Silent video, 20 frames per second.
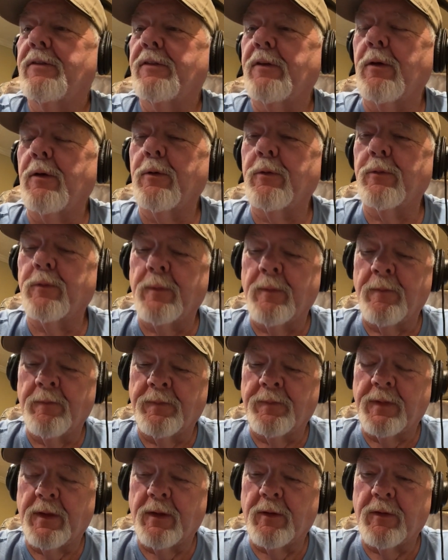So
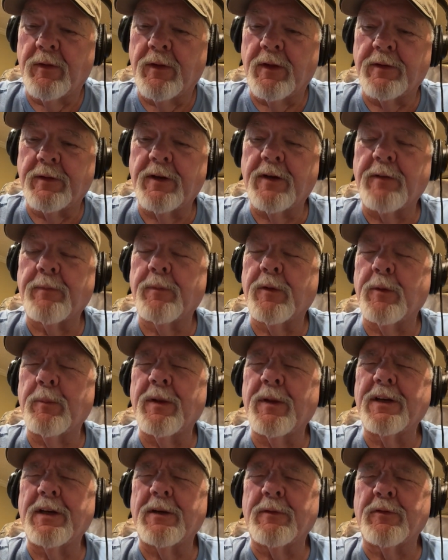
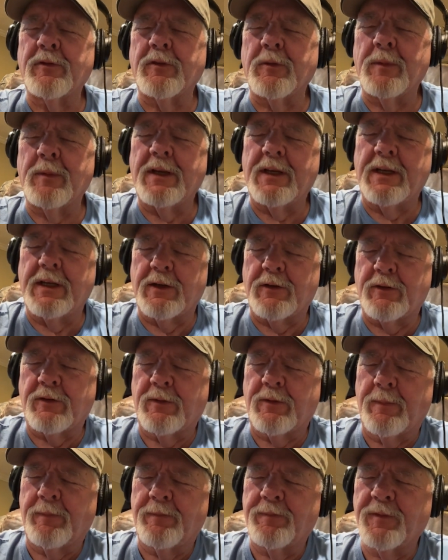the big difference to me
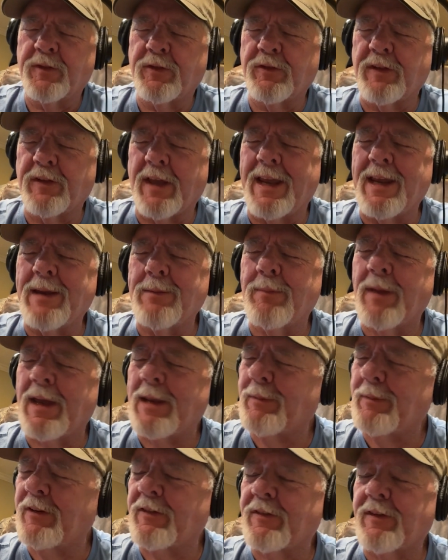is
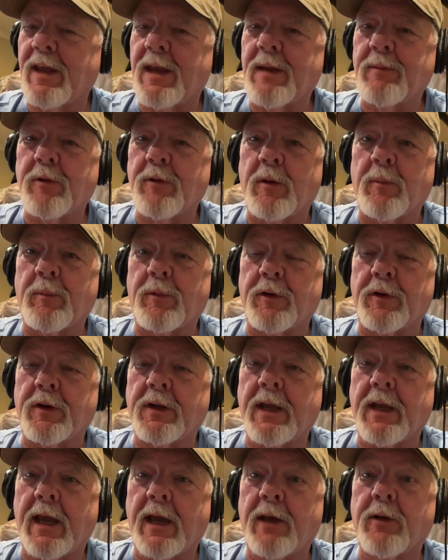maybe same number
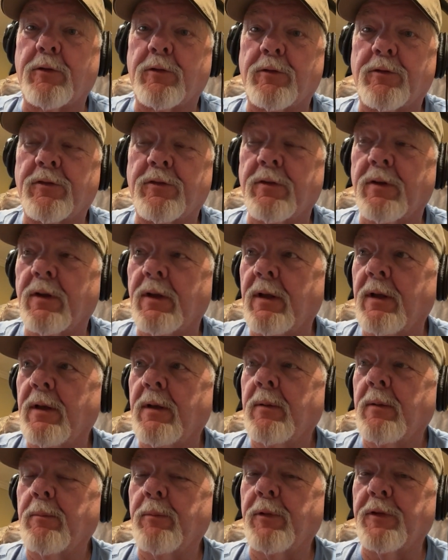of encounters,
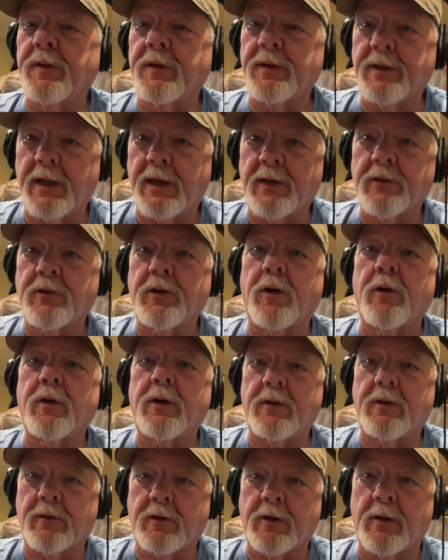but the dead
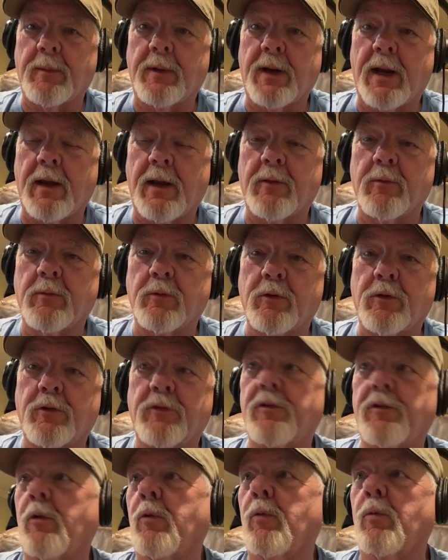turkeys coming out of the
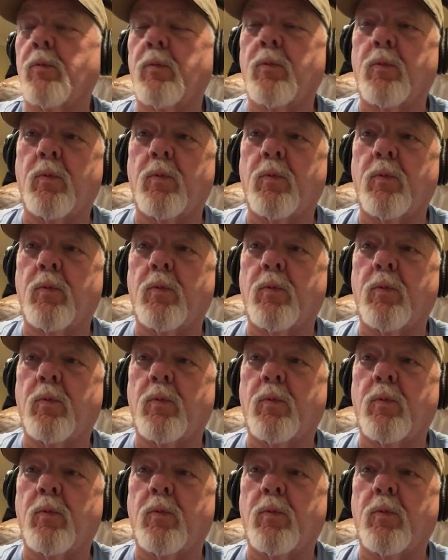woods are